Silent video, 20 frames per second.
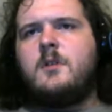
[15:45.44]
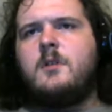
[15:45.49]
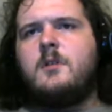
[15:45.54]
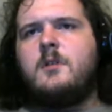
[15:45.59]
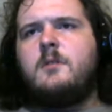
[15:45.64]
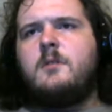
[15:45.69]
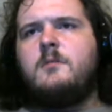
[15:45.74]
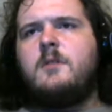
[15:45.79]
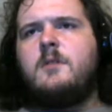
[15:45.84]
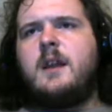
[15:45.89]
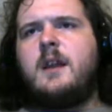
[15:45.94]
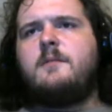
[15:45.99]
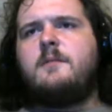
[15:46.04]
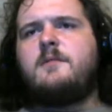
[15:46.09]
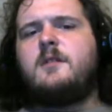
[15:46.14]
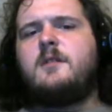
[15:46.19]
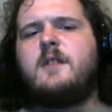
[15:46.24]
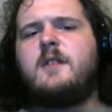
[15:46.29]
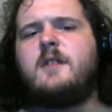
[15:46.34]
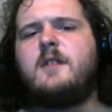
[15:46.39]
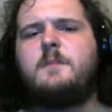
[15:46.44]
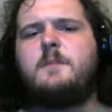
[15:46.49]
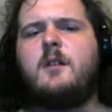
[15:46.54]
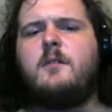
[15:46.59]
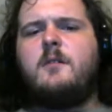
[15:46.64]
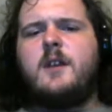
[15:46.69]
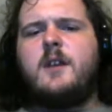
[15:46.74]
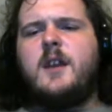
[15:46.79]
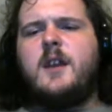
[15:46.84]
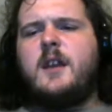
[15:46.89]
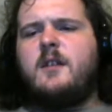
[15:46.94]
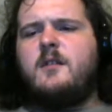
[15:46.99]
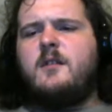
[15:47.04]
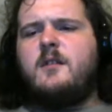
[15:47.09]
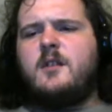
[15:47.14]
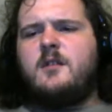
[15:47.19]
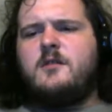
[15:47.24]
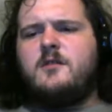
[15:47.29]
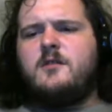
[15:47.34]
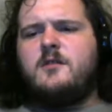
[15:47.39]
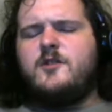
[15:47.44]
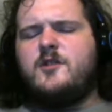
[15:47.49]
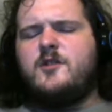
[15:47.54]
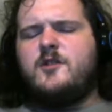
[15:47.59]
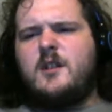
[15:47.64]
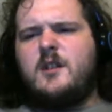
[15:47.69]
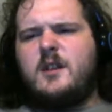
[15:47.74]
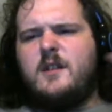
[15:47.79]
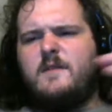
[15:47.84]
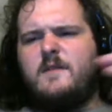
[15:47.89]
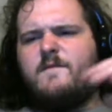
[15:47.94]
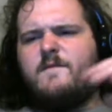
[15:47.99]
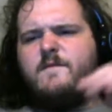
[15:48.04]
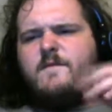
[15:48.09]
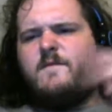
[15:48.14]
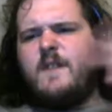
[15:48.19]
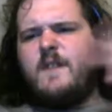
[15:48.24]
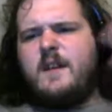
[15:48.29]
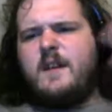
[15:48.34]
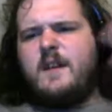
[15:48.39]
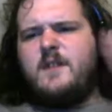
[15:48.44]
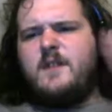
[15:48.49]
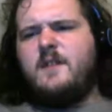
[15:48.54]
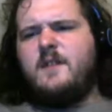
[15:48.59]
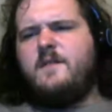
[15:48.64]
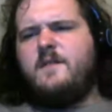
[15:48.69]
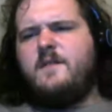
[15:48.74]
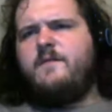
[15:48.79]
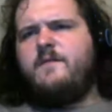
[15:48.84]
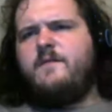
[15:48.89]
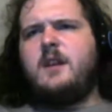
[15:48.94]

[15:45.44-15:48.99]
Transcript: Yeah, it was the type of horror you get in like the shit like Five Nights at Freddy's,